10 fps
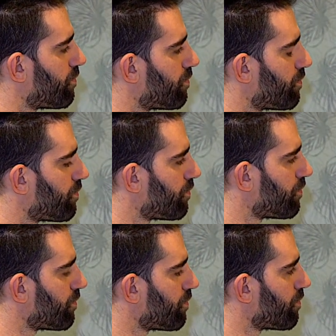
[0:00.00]

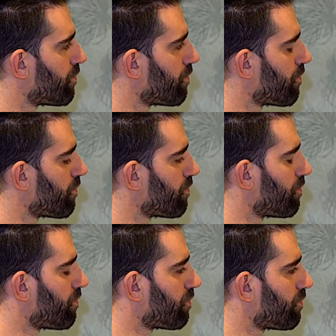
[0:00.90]

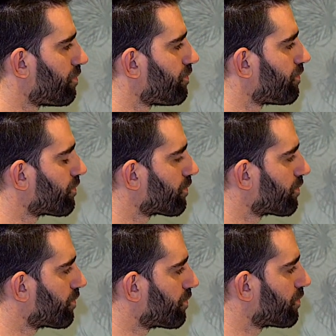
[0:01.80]

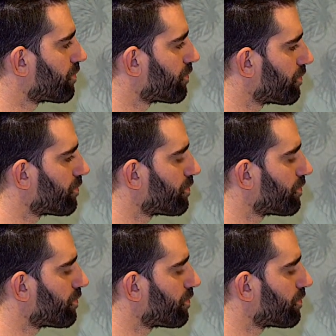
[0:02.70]
The person shown says nothing.